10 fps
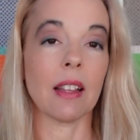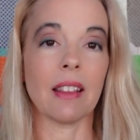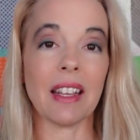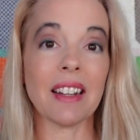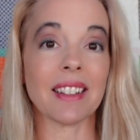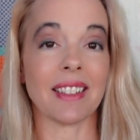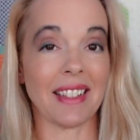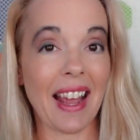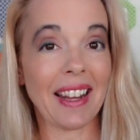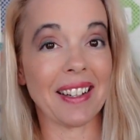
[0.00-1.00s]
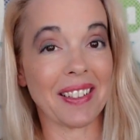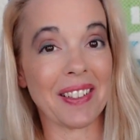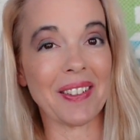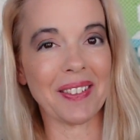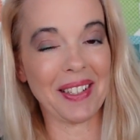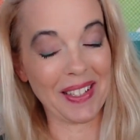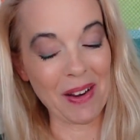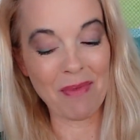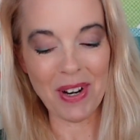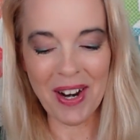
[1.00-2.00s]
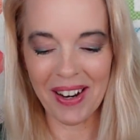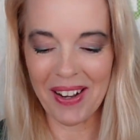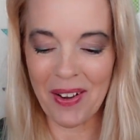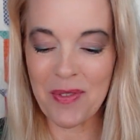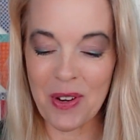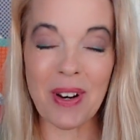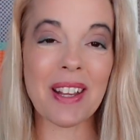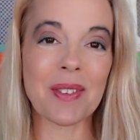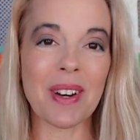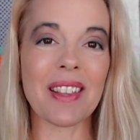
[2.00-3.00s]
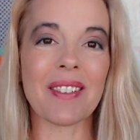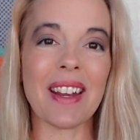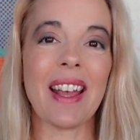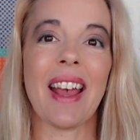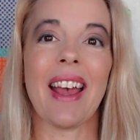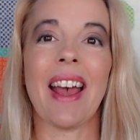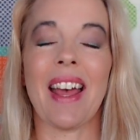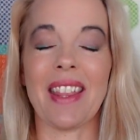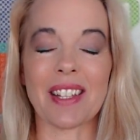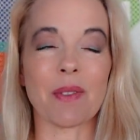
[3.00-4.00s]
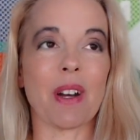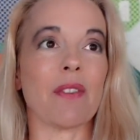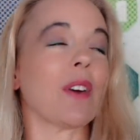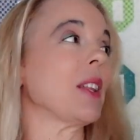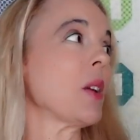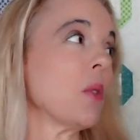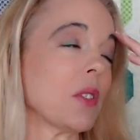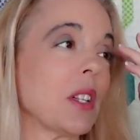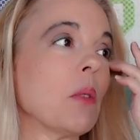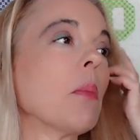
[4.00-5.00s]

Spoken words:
then it sat until December of 2023, and that's when I finally quilted and